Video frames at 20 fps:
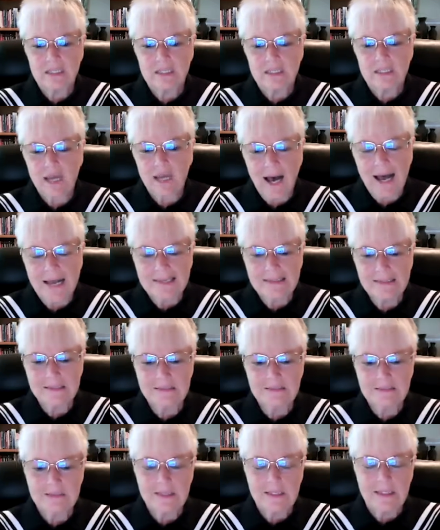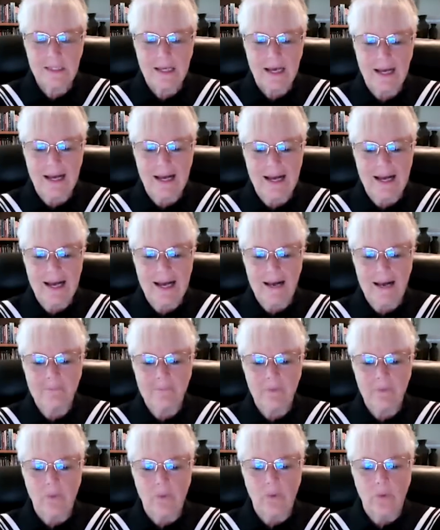cut
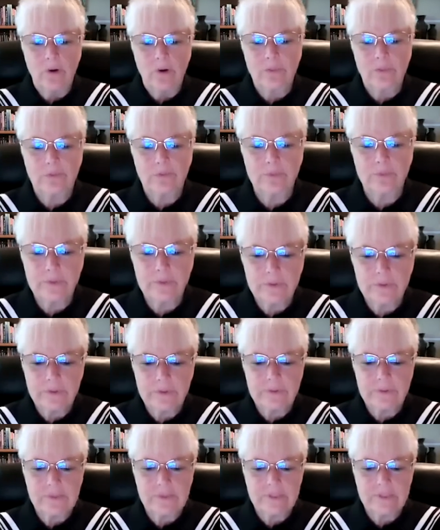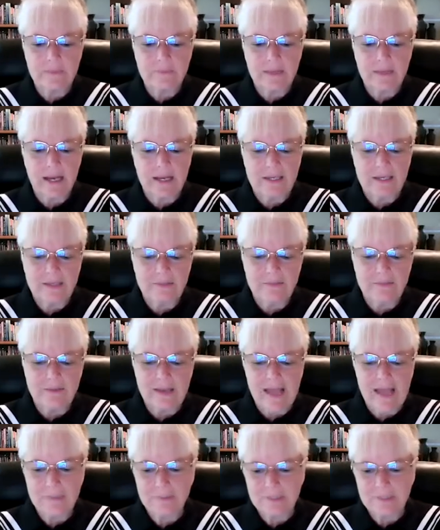or through some kind of
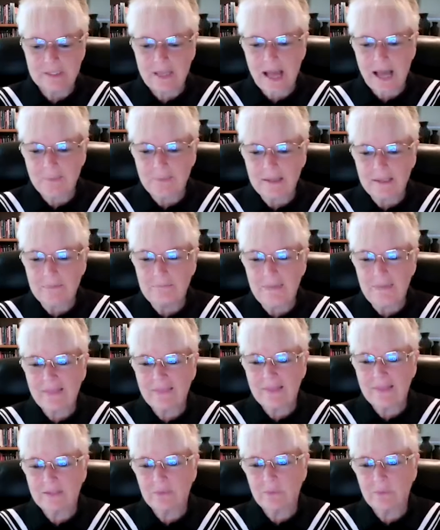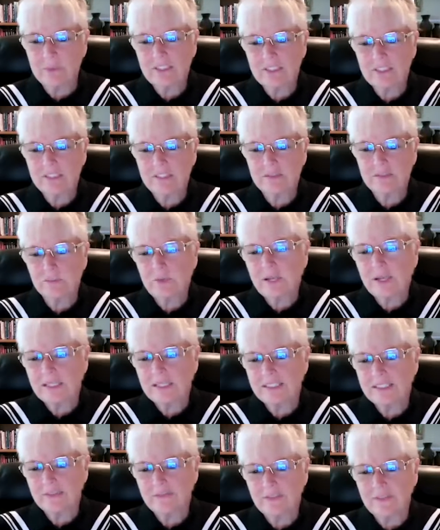laparoscopic method, which is
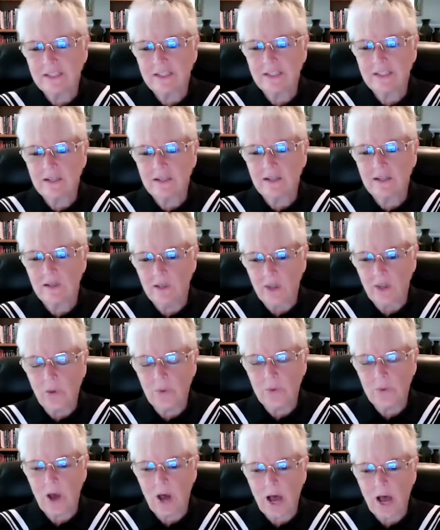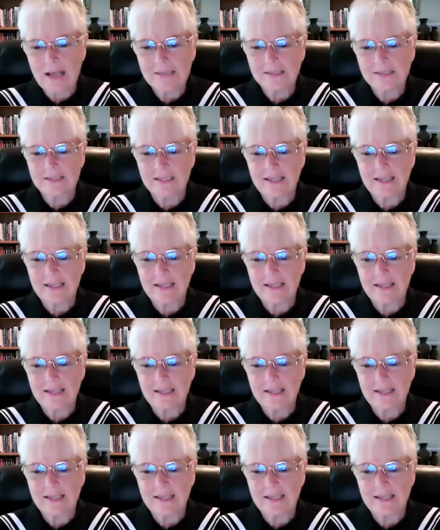relatively low cost.